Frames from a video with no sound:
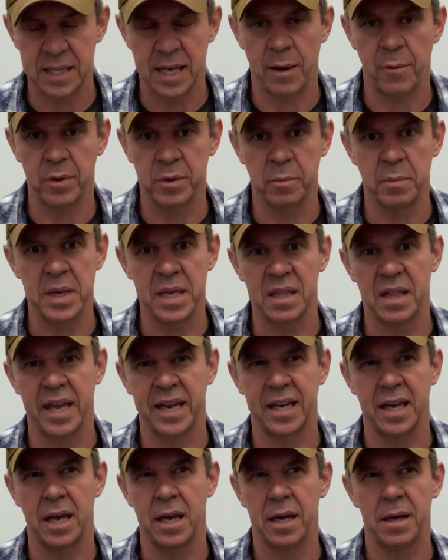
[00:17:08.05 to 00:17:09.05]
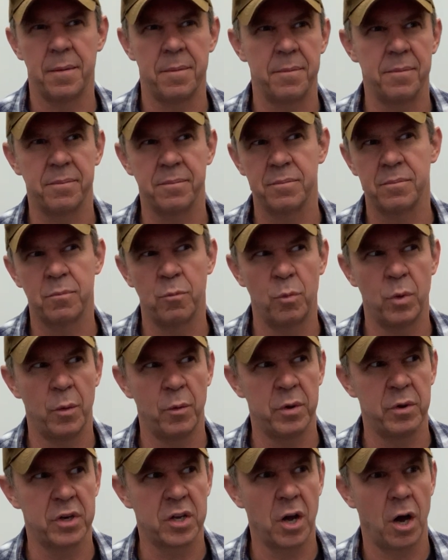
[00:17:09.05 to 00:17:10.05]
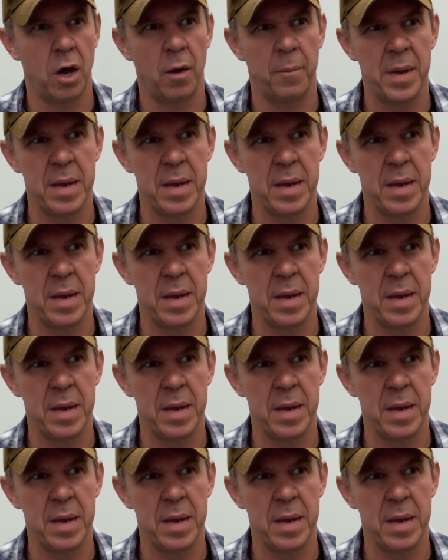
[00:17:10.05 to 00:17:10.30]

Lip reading: That would be like what we would call